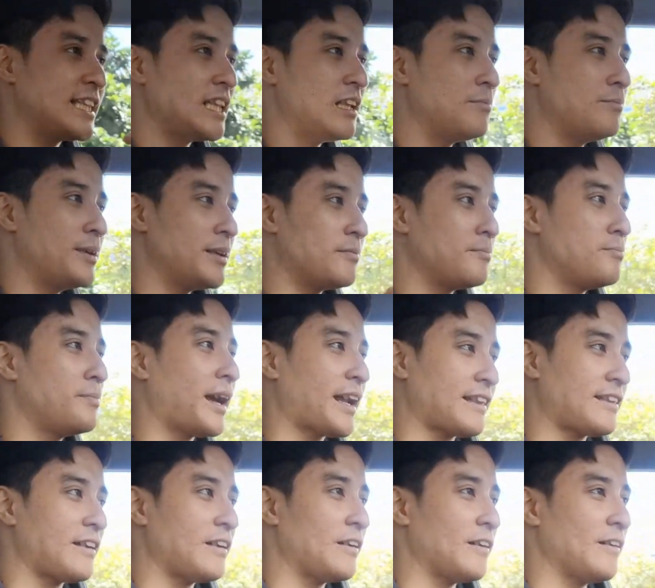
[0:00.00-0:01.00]
bit
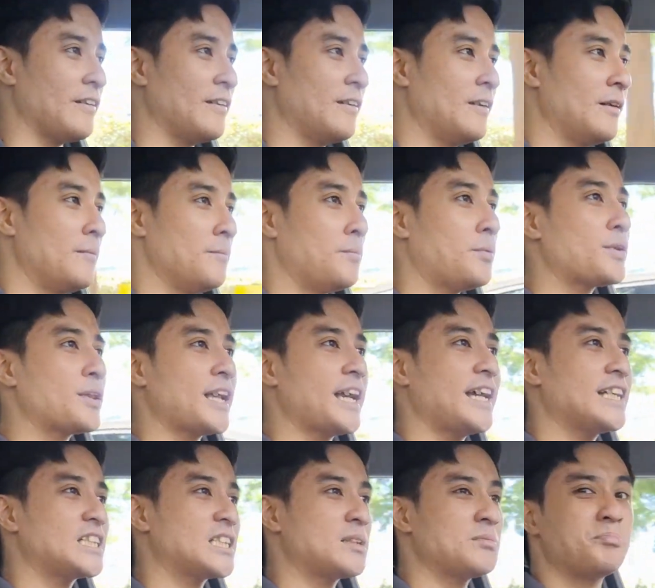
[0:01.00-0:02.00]
better putting
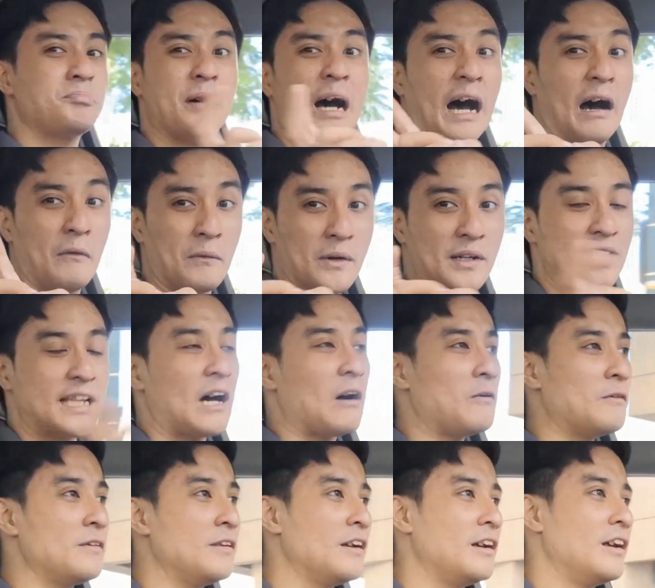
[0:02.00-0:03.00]
its power
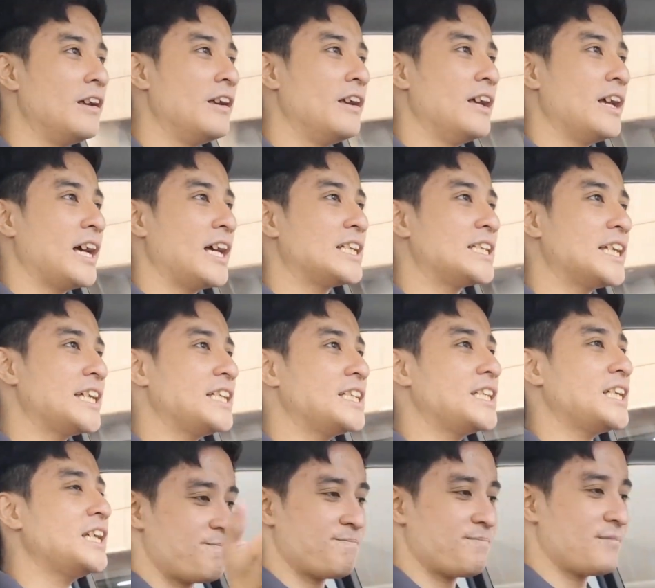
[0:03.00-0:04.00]
down. As I
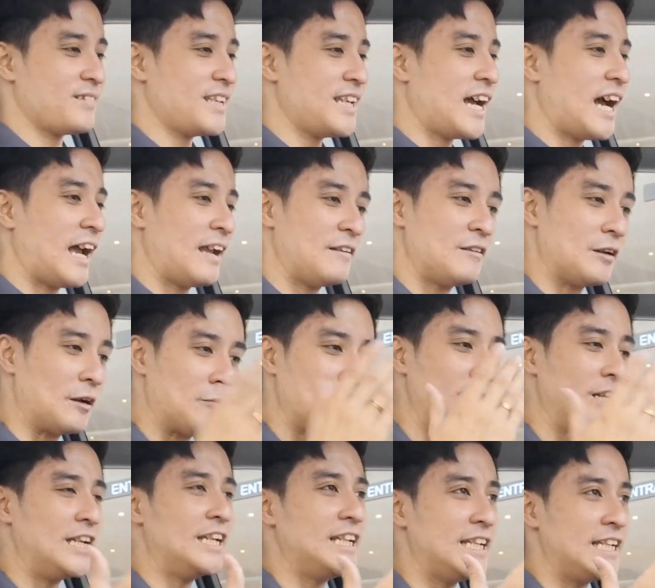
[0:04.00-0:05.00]
say, yeah, I
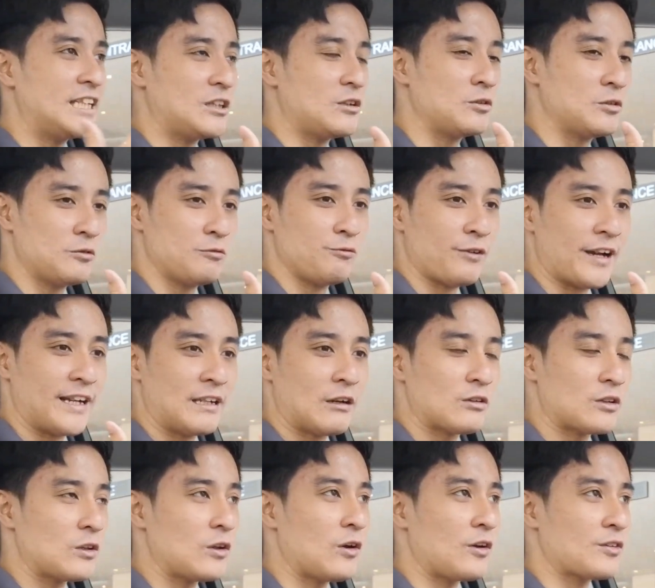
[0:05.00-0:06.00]
really need to find
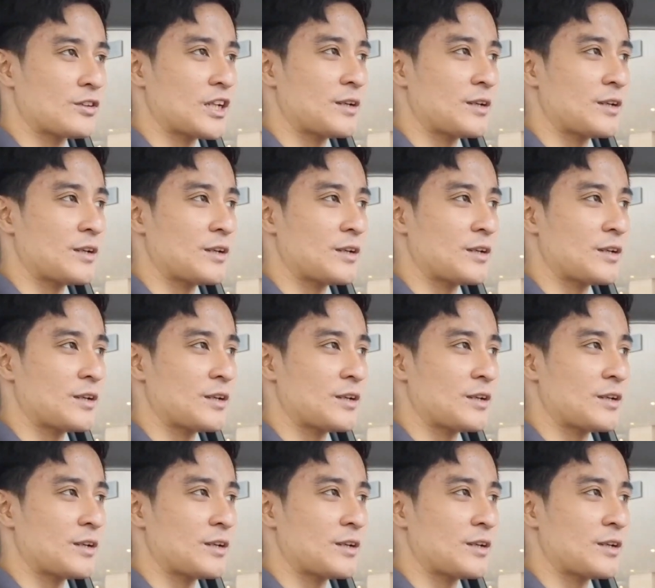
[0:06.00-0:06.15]
out long-term